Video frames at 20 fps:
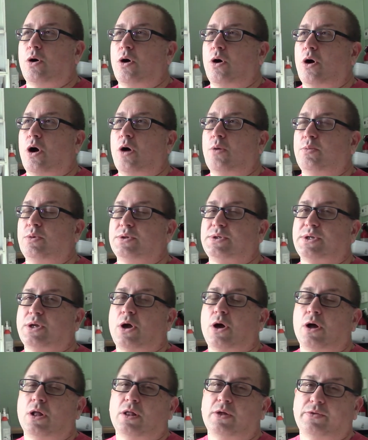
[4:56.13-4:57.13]
Almost
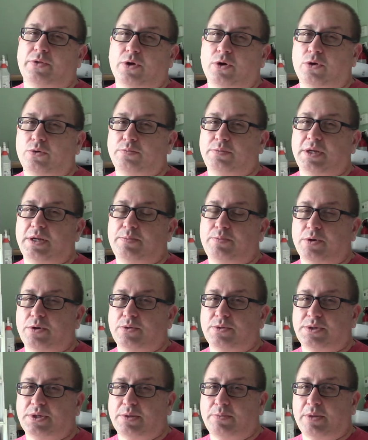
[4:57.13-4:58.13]
all of the Home
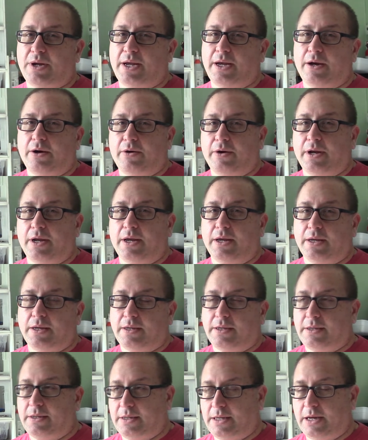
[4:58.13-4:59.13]
Depots in my area
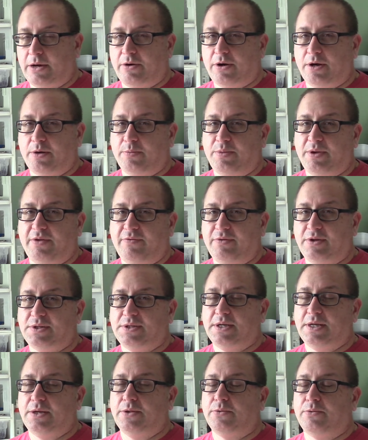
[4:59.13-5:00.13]
carried
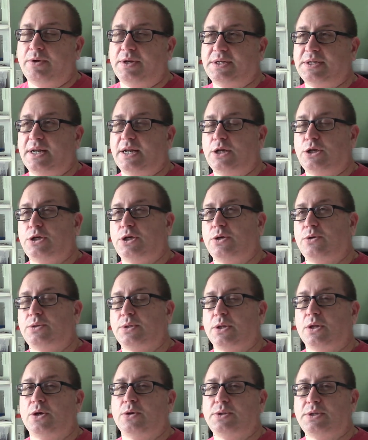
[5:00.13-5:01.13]
PVC. The reason I chose
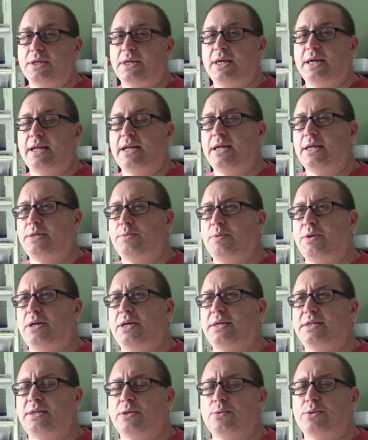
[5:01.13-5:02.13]
Lowe's to get it is
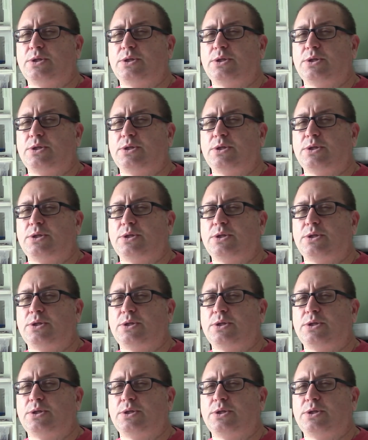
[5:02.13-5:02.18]
because it was